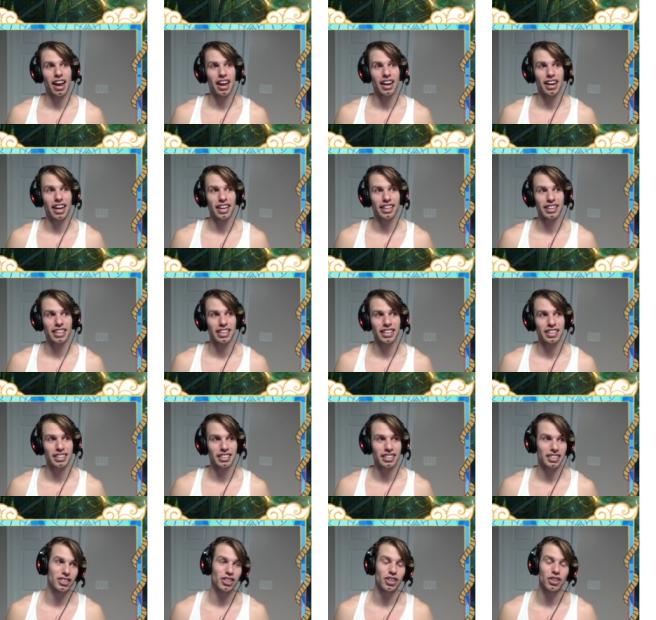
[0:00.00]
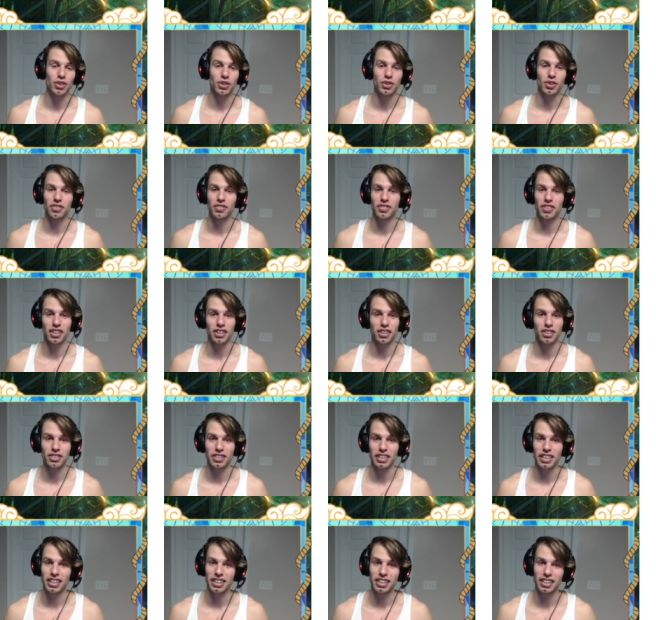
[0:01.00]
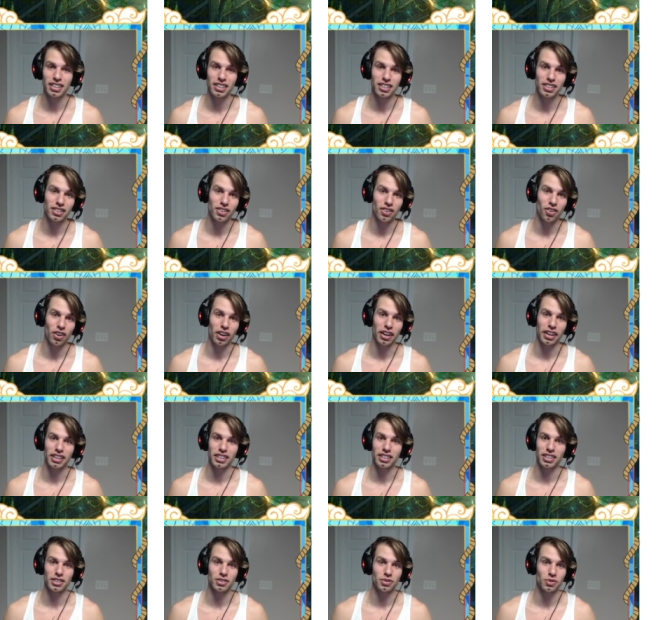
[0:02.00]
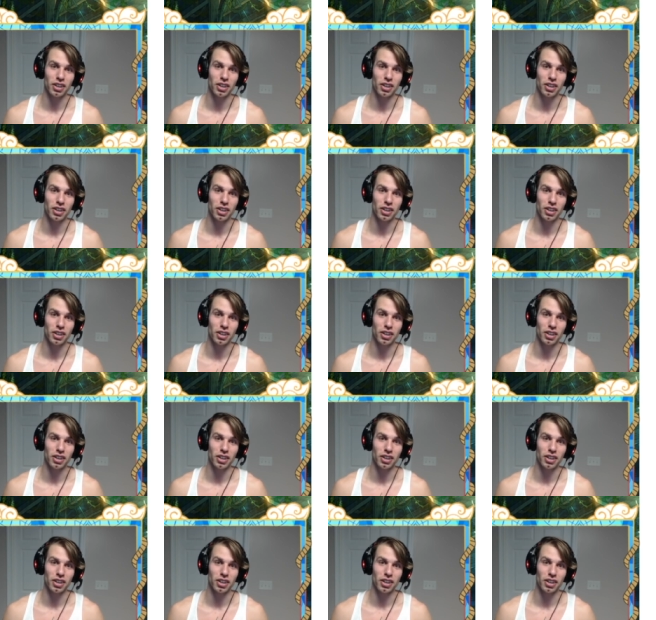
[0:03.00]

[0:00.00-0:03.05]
and I think 2 of the 3, or like at least